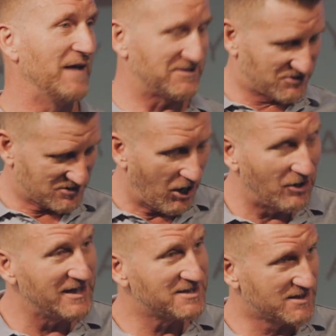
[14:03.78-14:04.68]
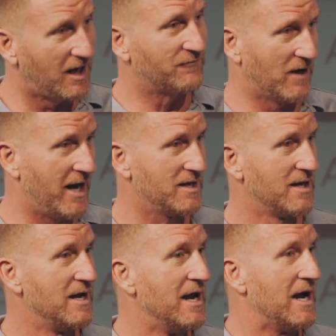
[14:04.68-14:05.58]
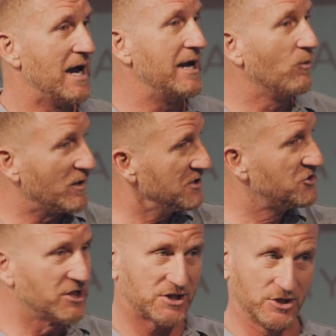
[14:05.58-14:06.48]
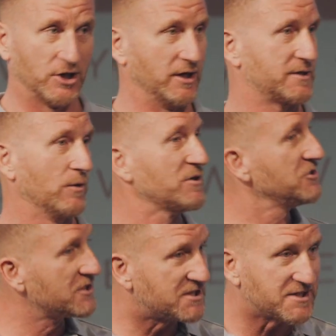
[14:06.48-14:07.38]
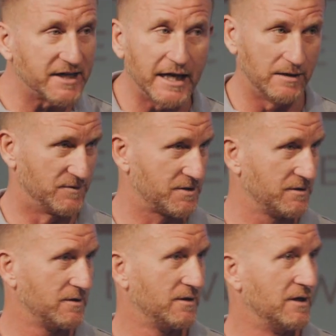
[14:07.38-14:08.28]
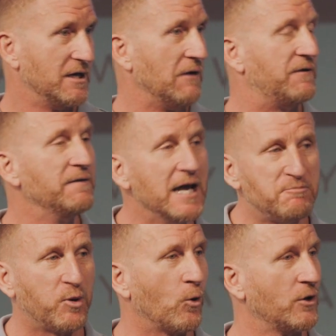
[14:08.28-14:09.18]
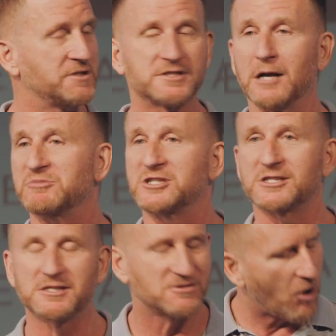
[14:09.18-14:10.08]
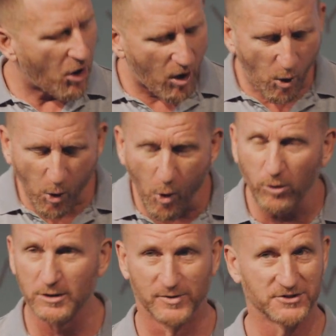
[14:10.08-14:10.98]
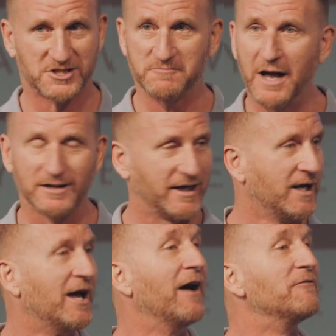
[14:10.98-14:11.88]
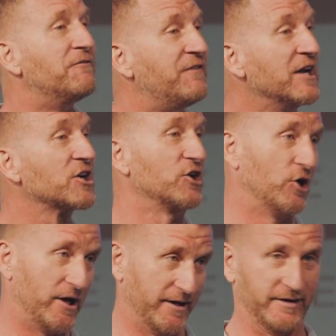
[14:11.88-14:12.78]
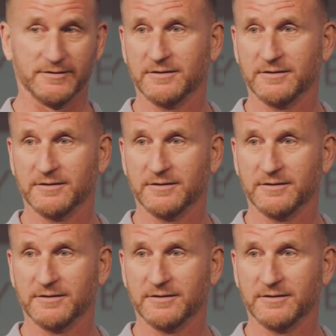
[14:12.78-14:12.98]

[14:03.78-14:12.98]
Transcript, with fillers: That soggy stuff, right? And it wasn't just cooked, it wasn't just steamed. Then they poured some horrible smelling vinegar on it.